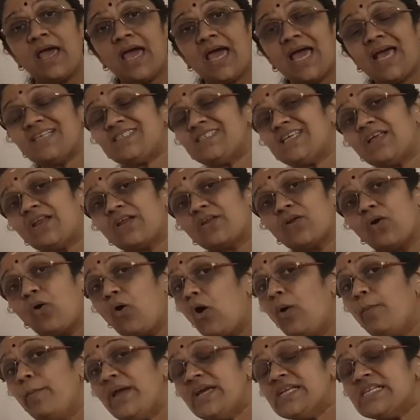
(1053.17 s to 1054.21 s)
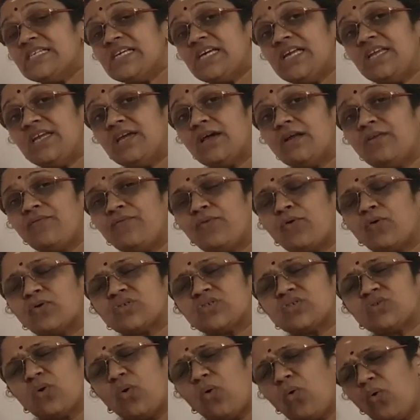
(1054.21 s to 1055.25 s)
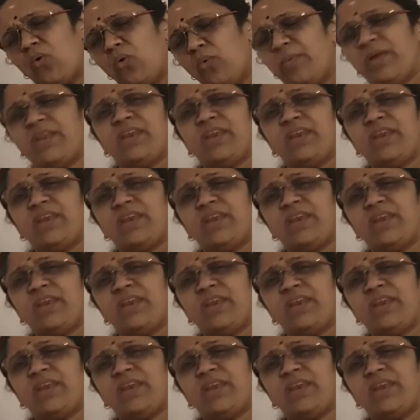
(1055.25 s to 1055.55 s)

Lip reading: as a raw material for so